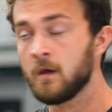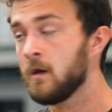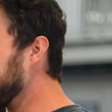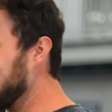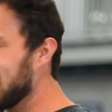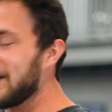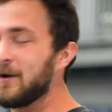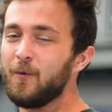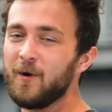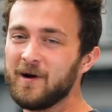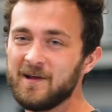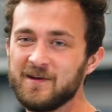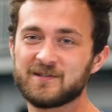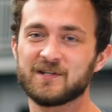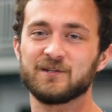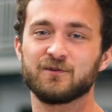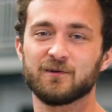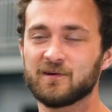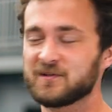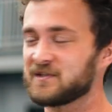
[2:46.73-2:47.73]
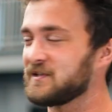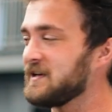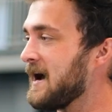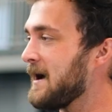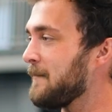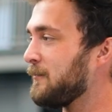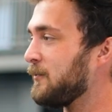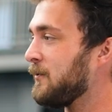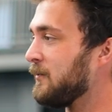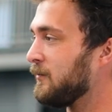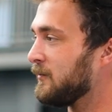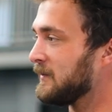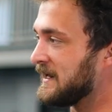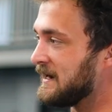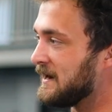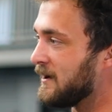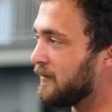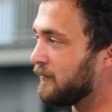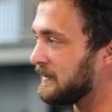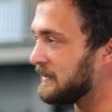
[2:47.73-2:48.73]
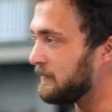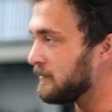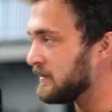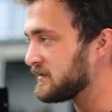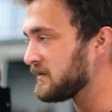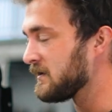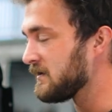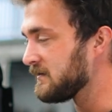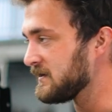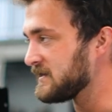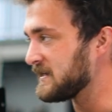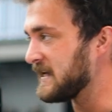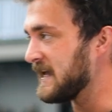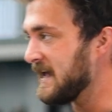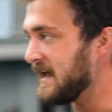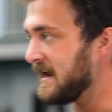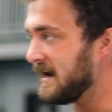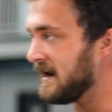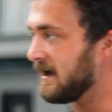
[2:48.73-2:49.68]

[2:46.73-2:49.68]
You're going to want to use a drill stop when you install this kit.